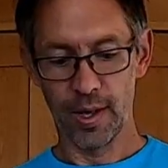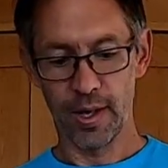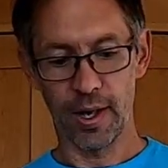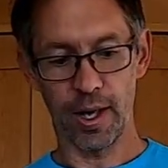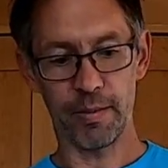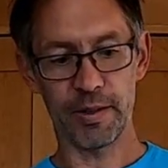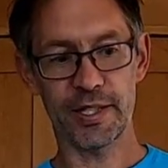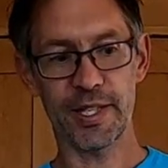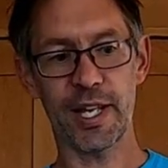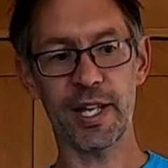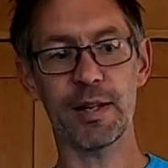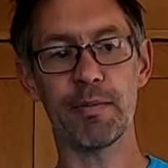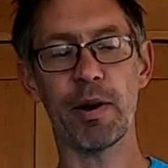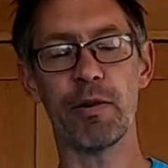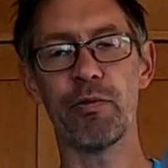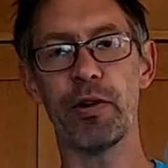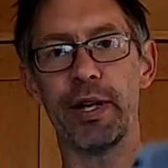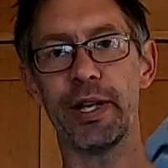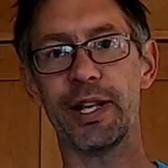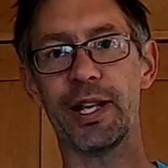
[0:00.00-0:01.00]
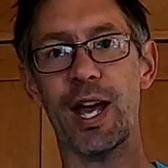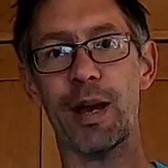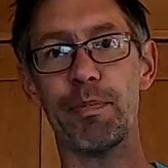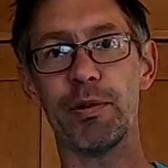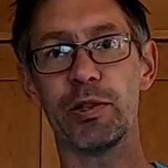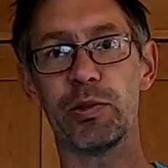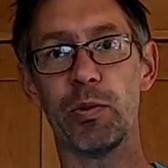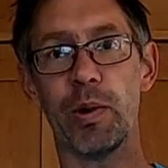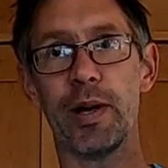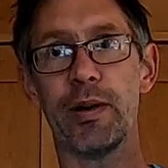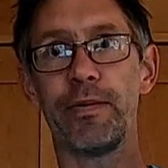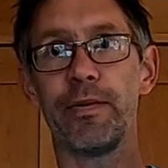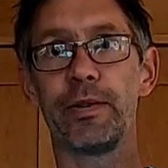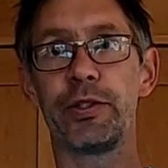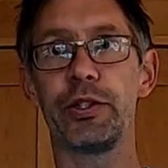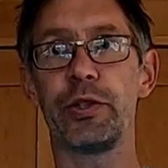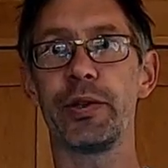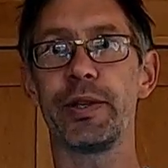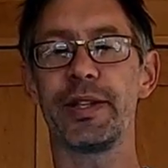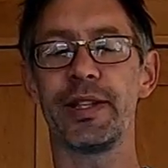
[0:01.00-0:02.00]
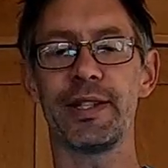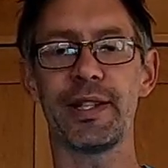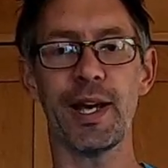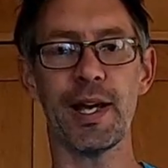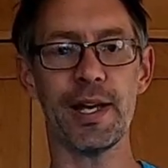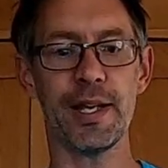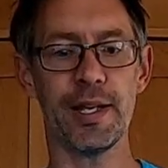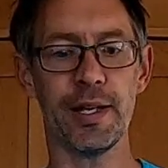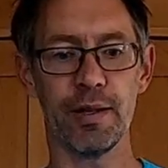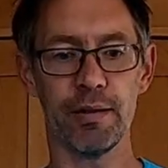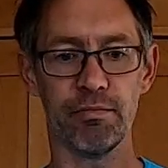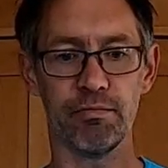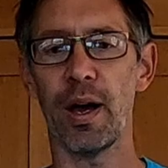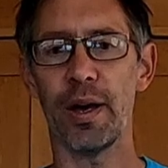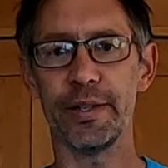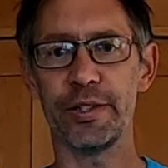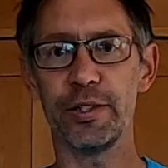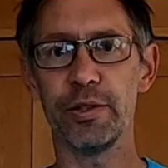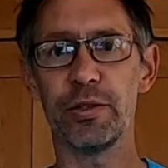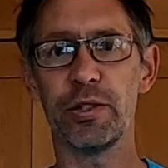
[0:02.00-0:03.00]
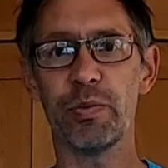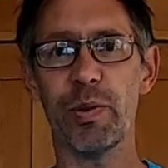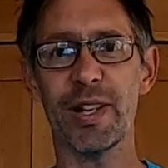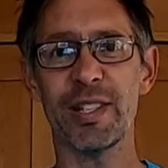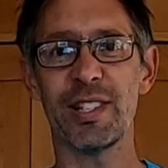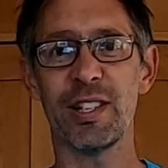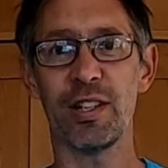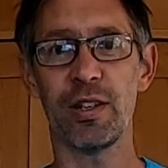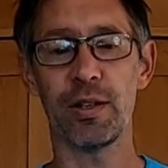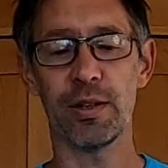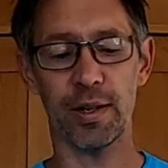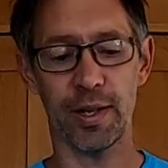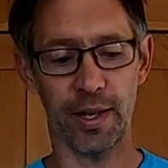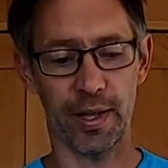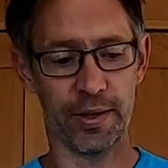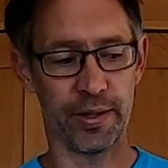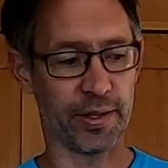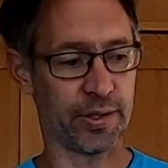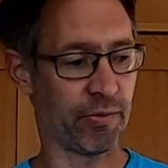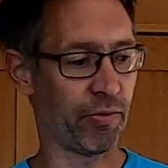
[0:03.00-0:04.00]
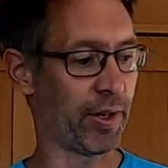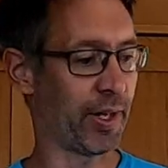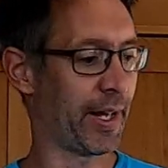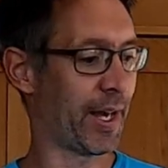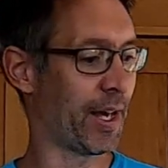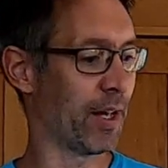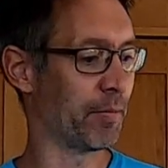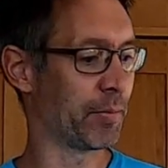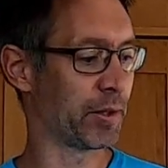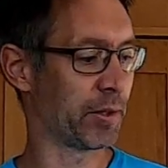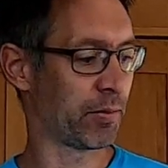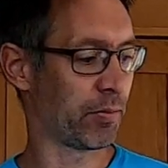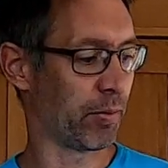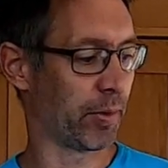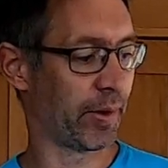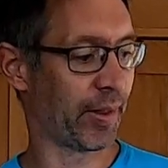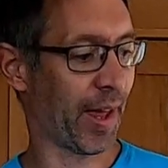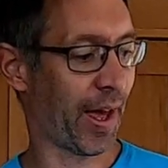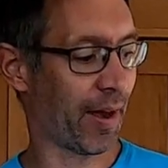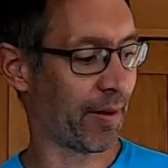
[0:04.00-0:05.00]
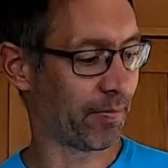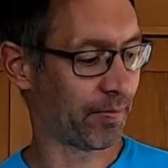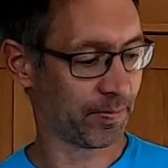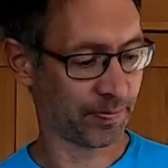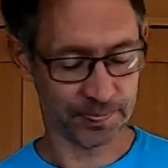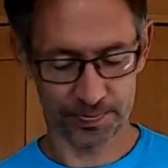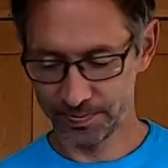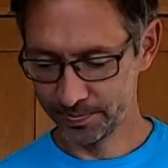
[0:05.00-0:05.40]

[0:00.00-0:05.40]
I'll be taking my running cap as well for during the day. I do sweat a lot and this really helps with that.